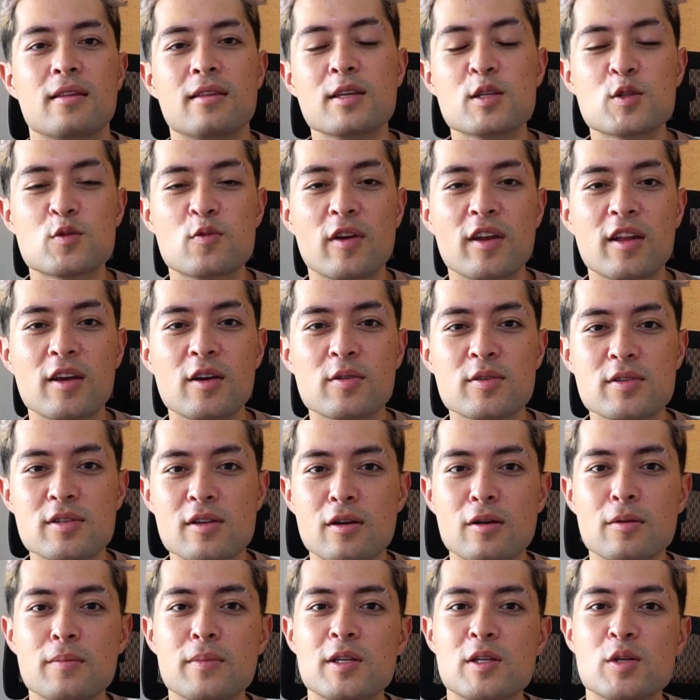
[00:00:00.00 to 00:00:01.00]
This video is
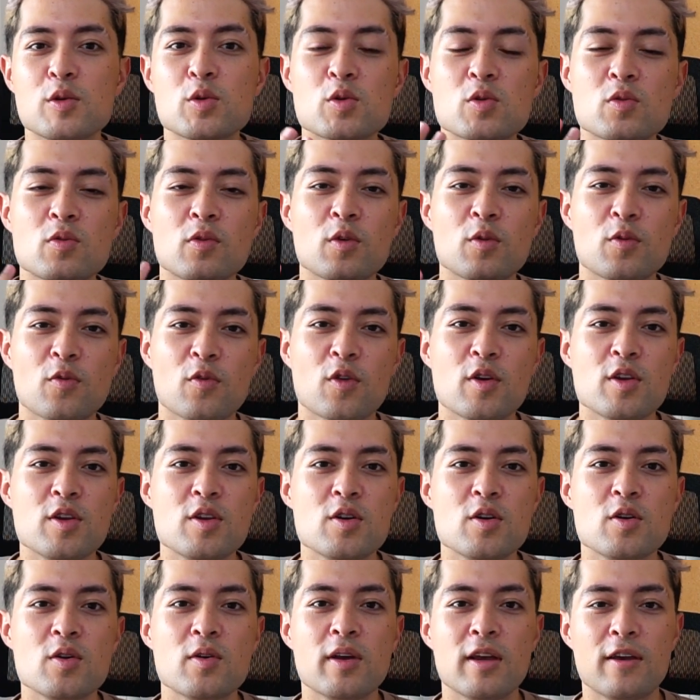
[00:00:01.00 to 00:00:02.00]
going to be useful for
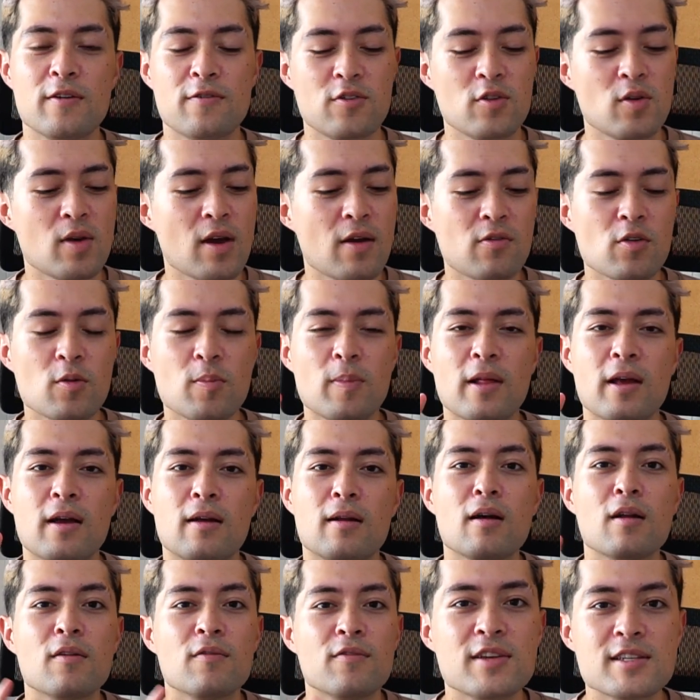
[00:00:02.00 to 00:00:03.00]
you if you ever
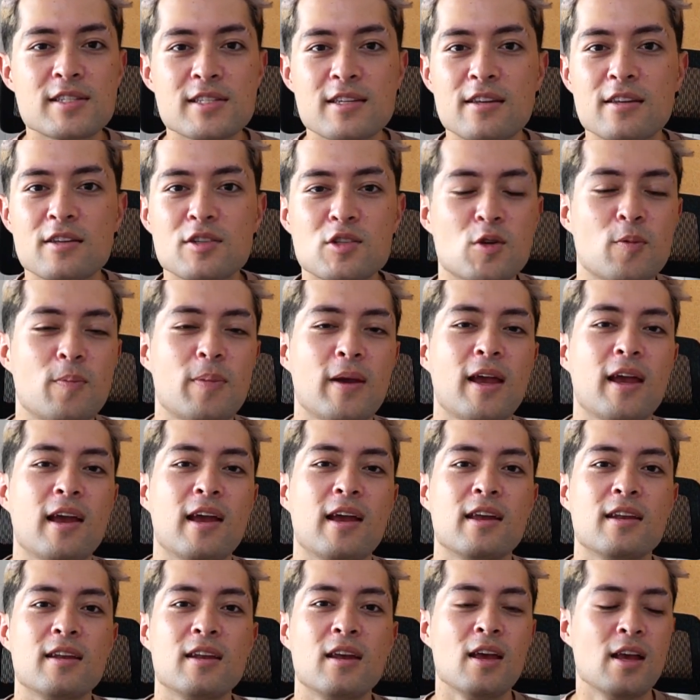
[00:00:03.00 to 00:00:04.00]
plan on visiting
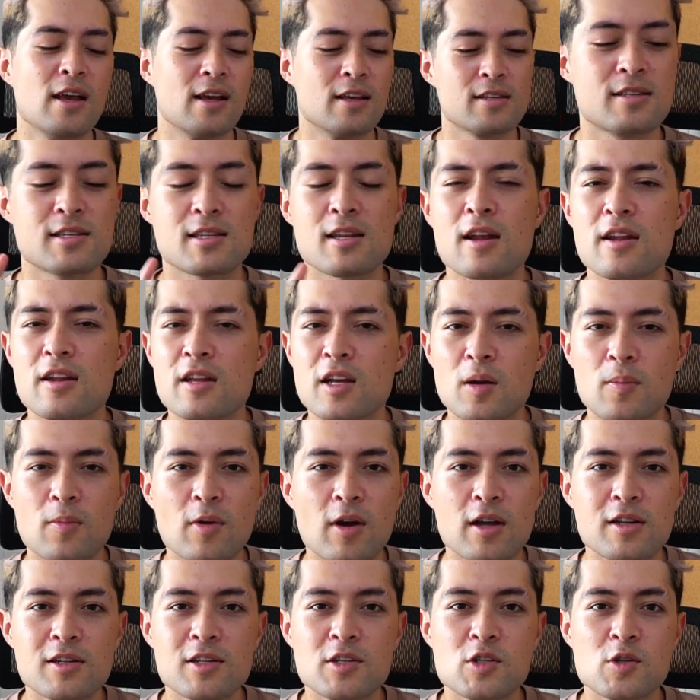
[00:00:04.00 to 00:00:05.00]
Japan, studying
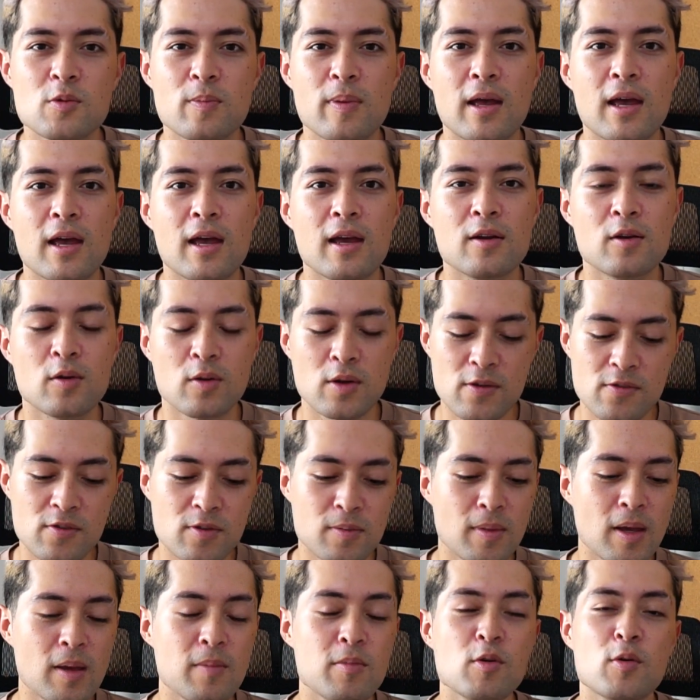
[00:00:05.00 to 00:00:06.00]
abroad to Japan, or
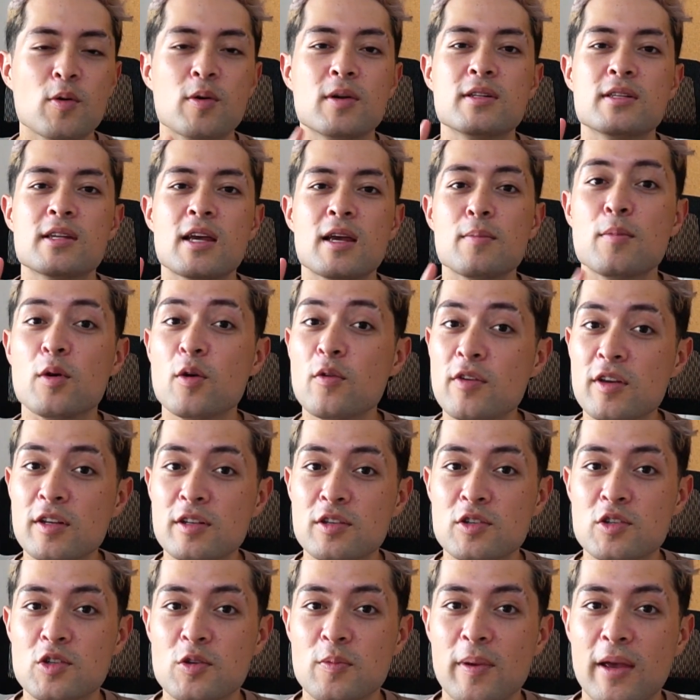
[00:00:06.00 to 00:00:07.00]
even maybe one day moving
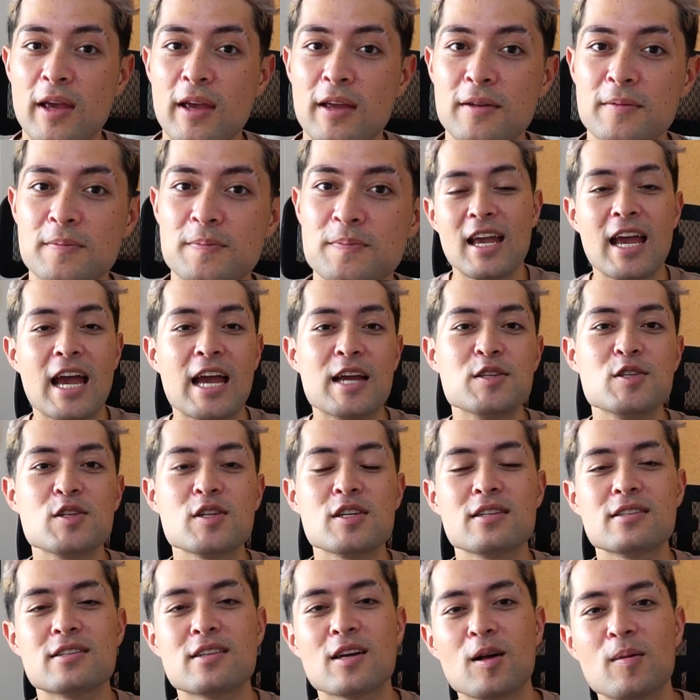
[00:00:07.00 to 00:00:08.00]
to Japan. As you
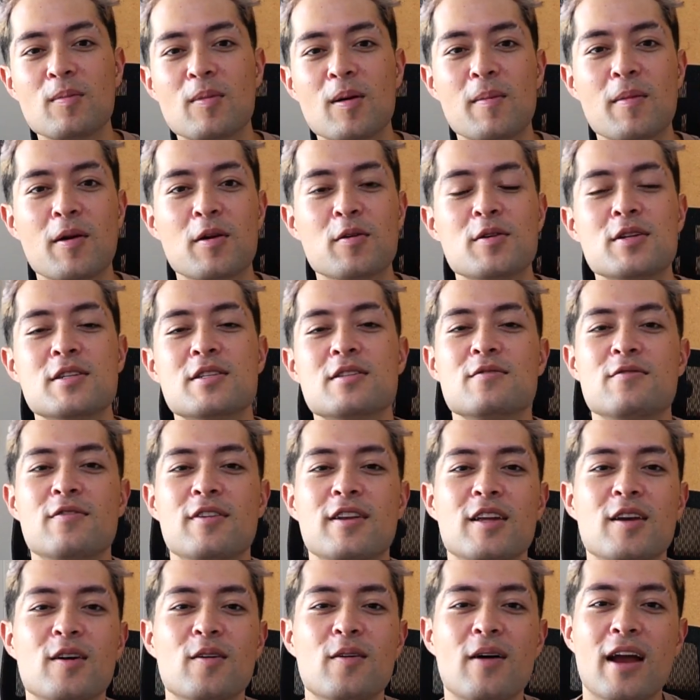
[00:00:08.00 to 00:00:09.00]
can tell by my recent
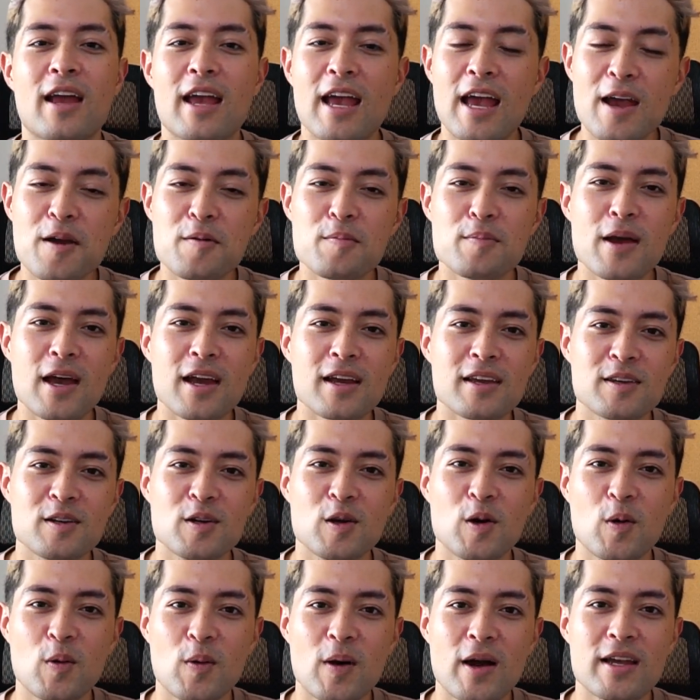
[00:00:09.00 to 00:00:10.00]
video, I am back in
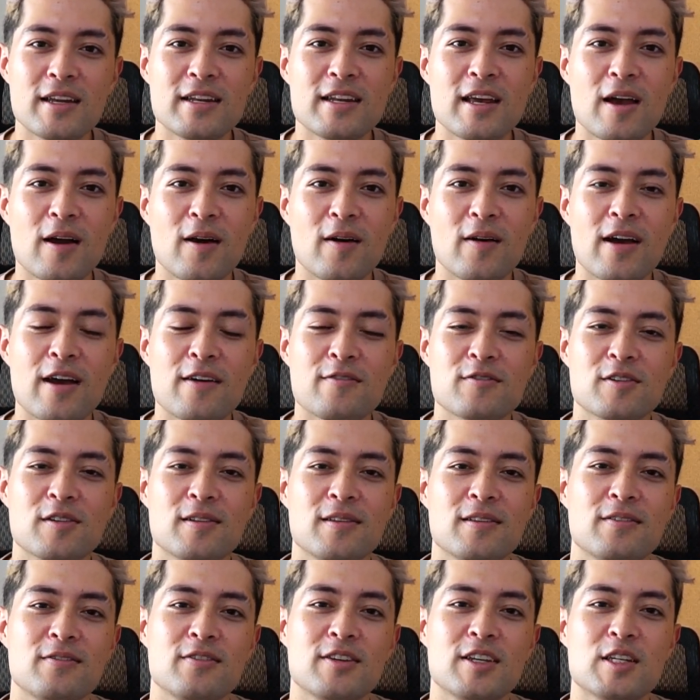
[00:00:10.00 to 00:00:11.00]
Hawaii now after
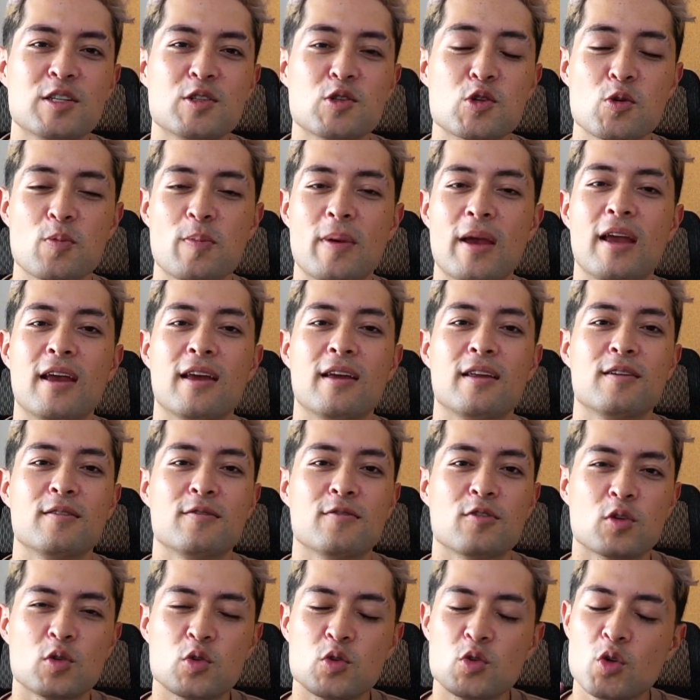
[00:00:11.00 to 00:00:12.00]
living in Japan
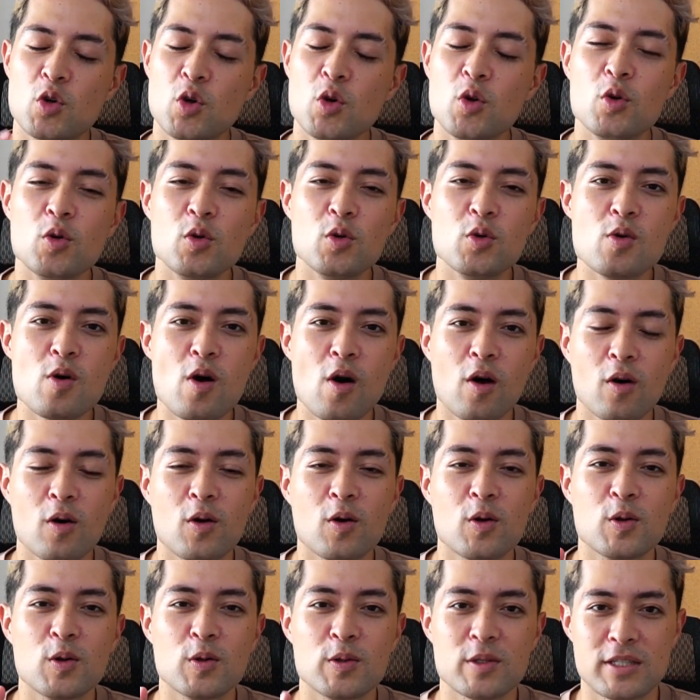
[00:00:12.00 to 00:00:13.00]
for 2
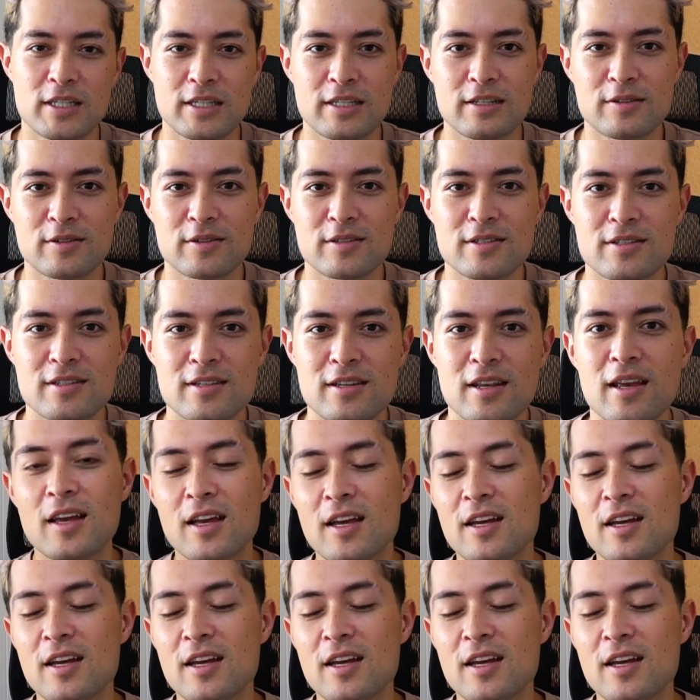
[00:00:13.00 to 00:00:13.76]
whole years.